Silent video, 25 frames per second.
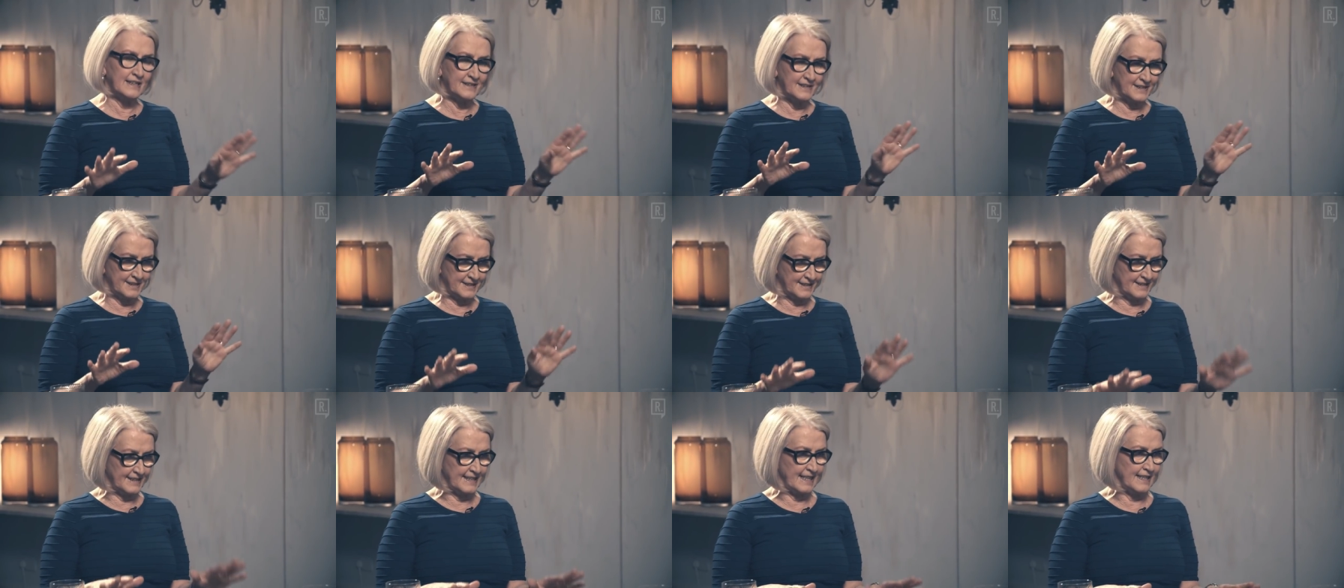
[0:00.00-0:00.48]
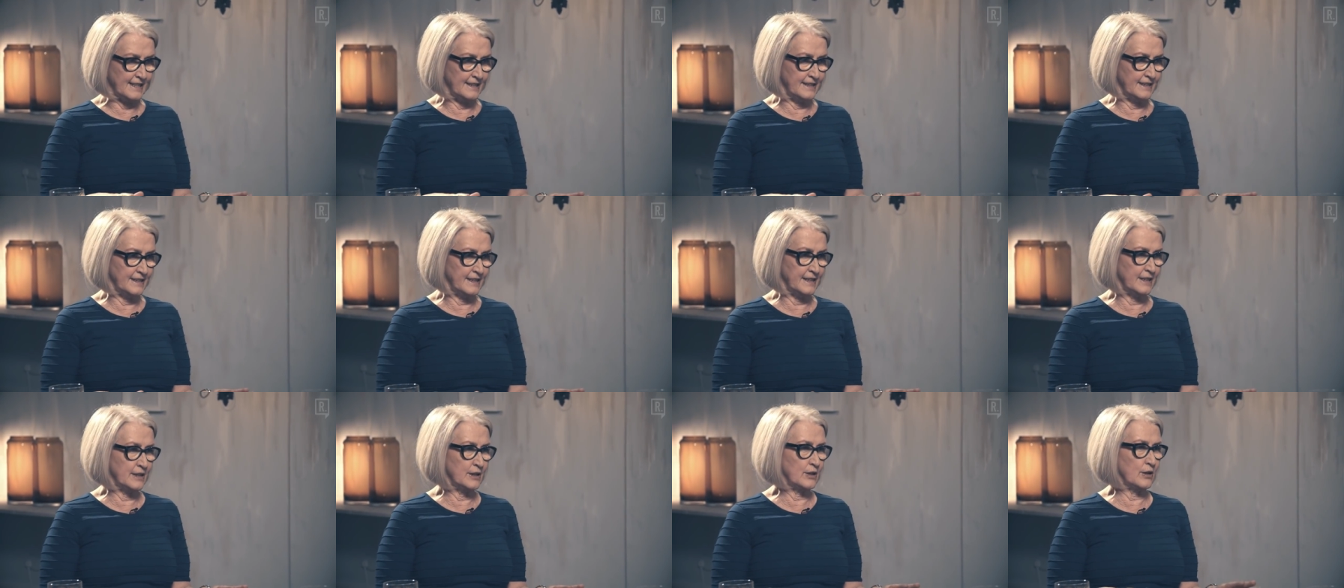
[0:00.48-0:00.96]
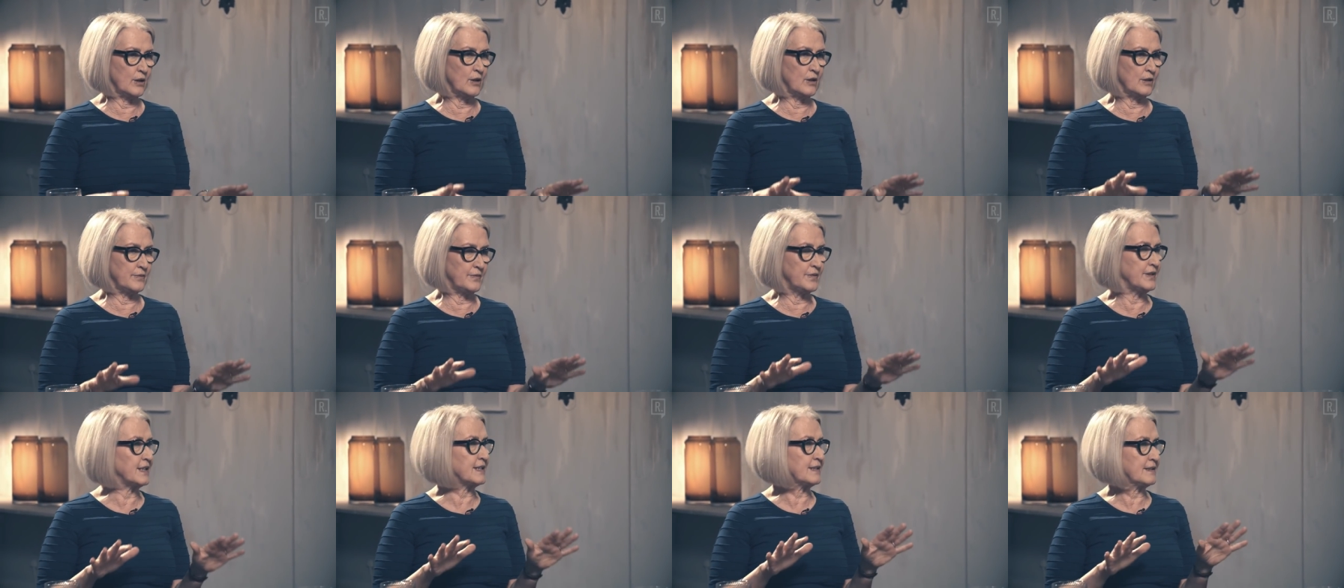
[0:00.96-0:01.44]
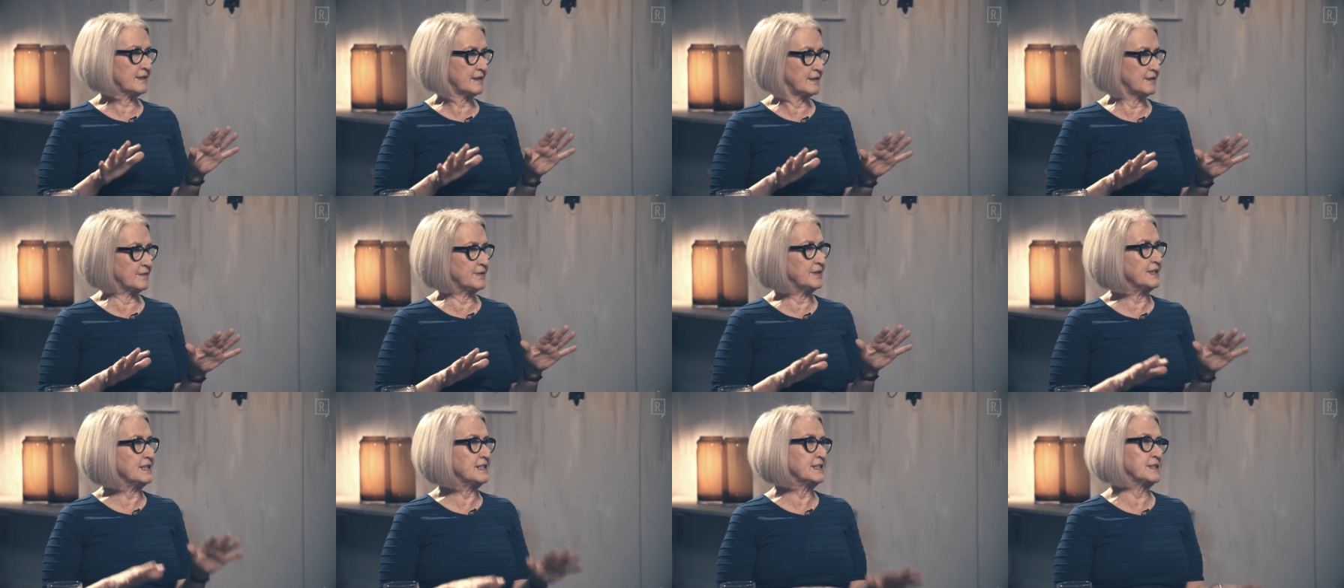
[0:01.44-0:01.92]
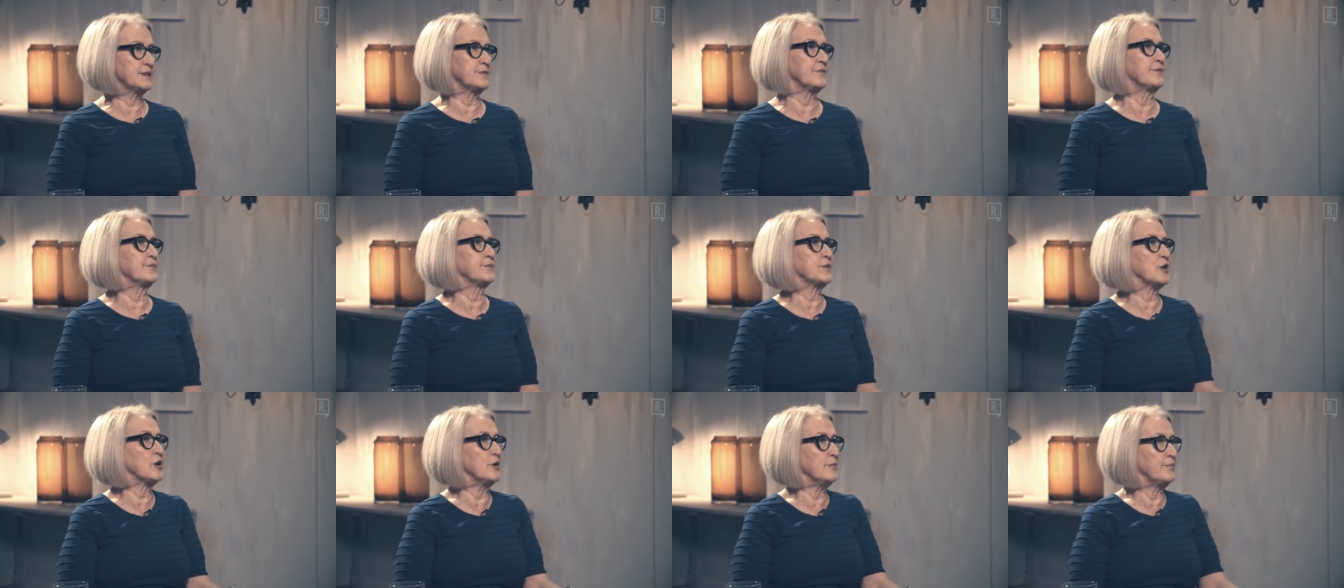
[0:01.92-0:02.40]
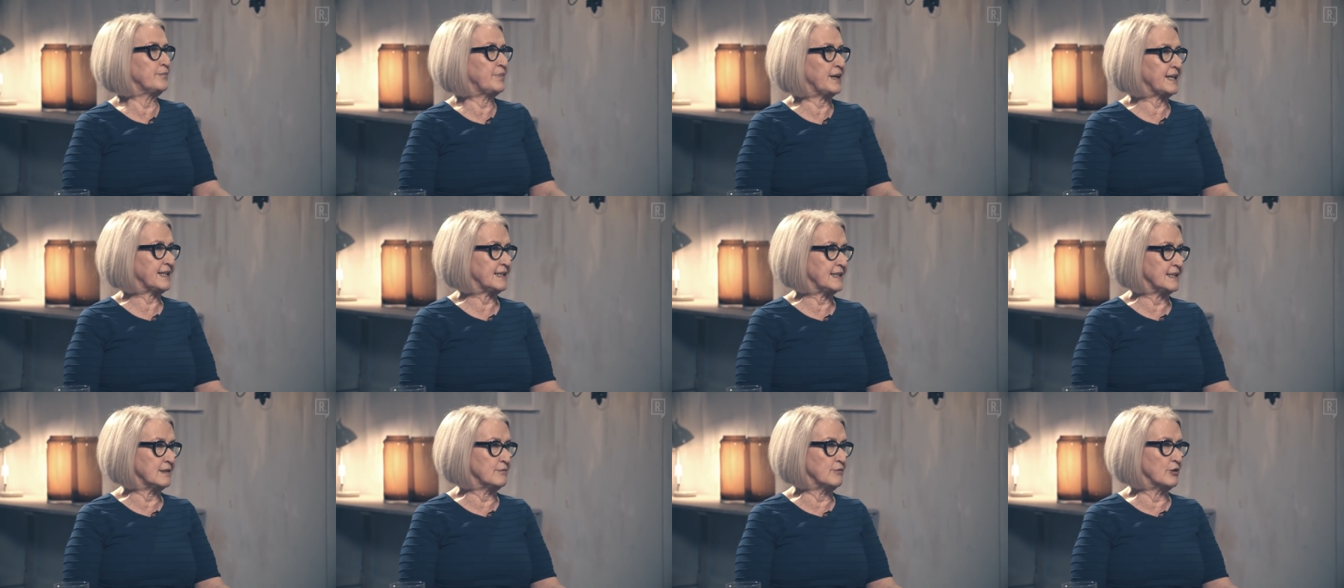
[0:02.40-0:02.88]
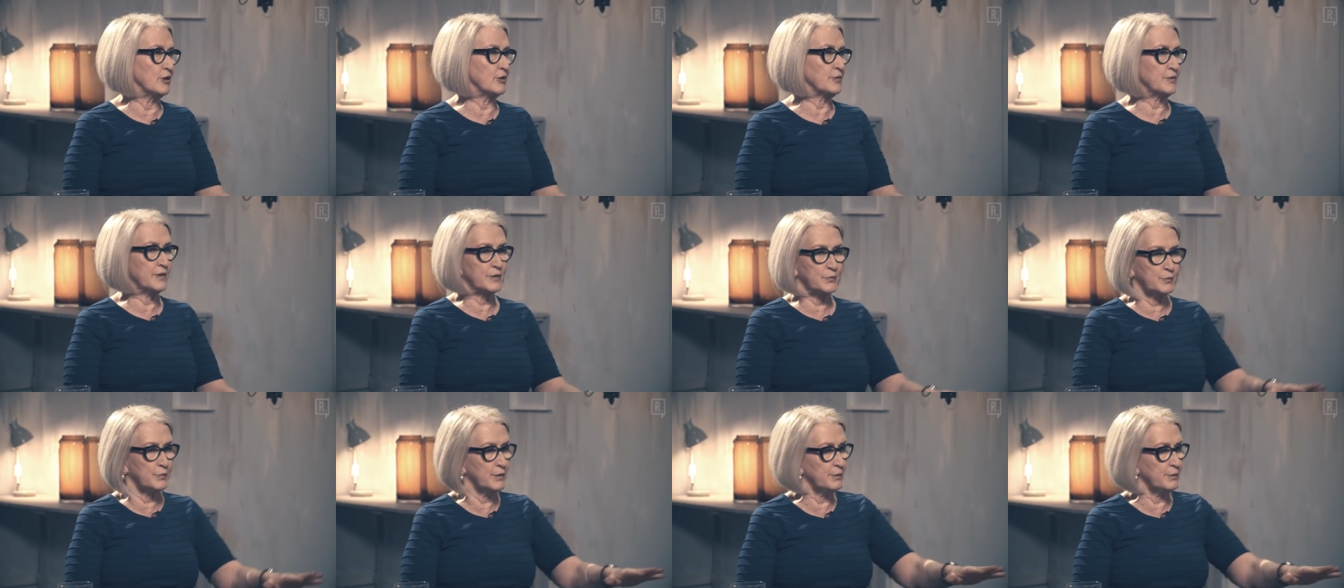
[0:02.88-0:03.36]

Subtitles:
understanding that things have gone badly wrong. That